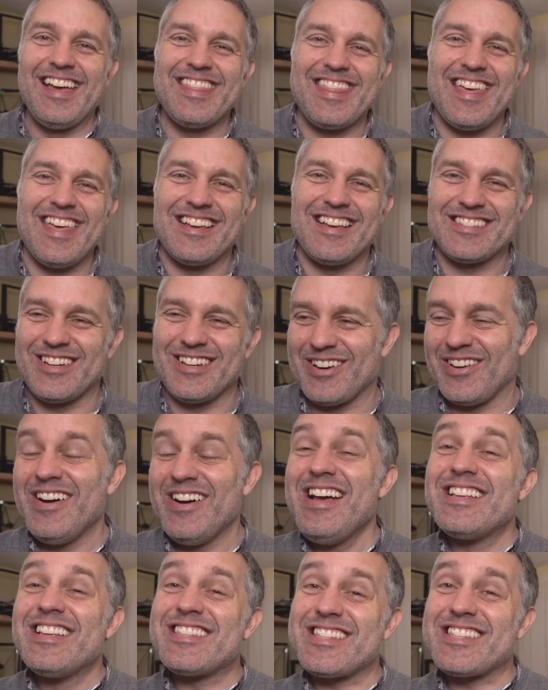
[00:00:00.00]
Thanks, Arno.
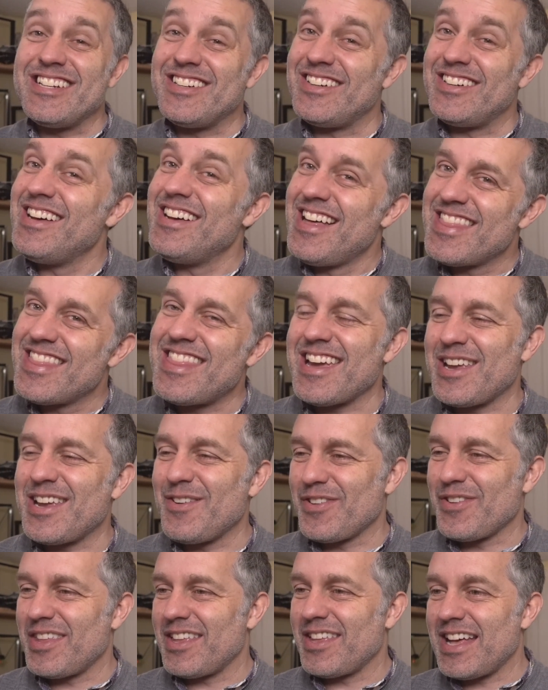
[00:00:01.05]
Still, thank
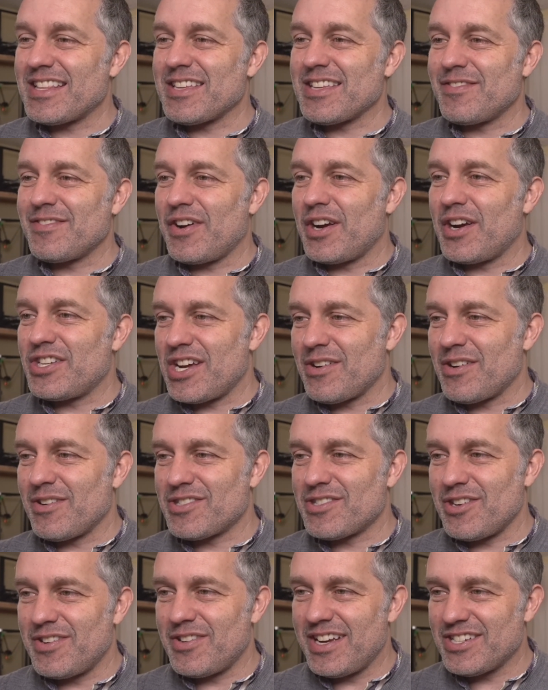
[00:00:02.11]
you for that. That's a very generous
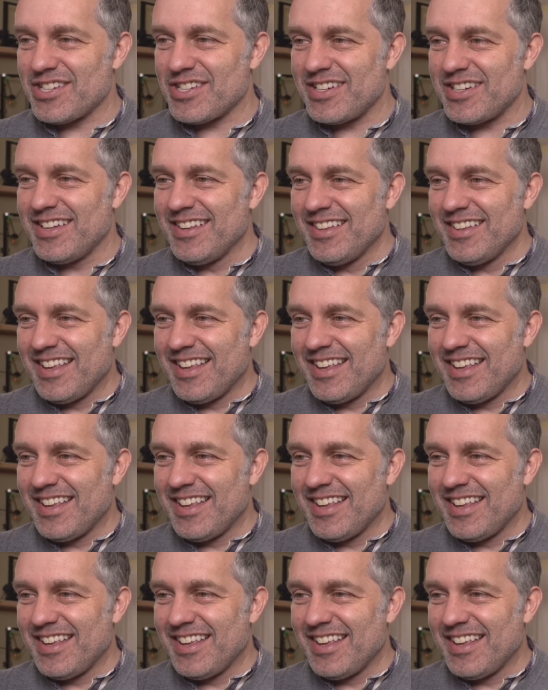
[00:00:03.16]
donation.